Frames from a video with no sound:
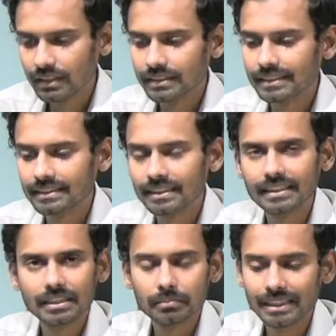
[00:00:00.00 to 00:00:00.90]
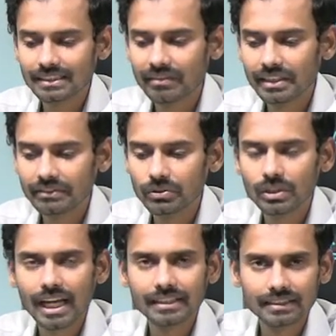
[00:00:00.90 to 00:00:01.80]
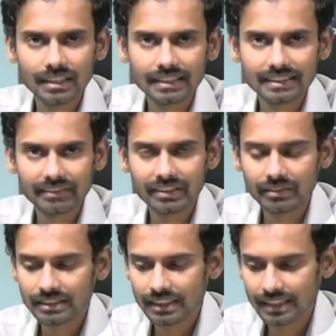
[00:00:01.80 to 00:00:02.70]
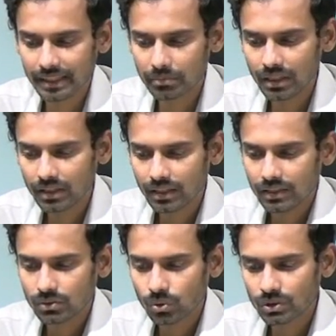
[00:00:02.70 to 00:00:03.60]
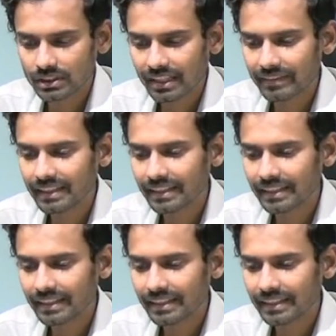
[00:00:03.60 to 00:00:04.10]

600 by 7, if you cancel in 7 ones are table, so 7